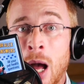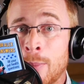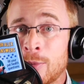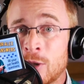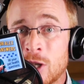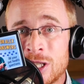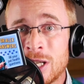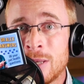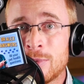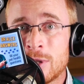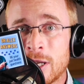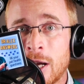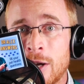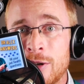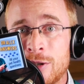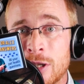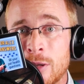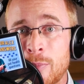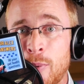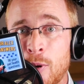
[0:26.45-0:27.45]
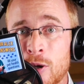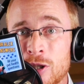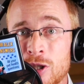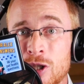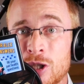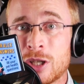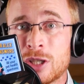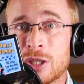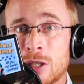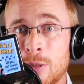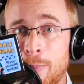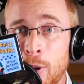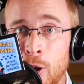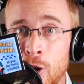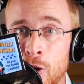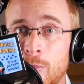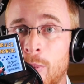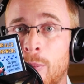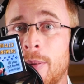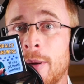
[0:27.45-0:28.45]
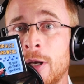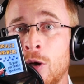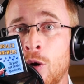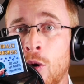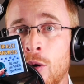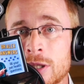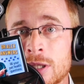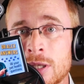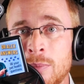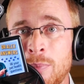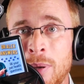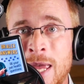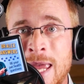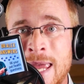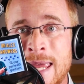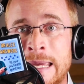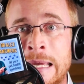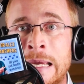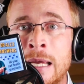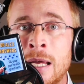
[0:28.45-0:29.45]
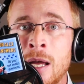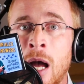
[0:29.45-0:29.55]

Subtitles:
She seems to go to the box just to poop, but not to pee.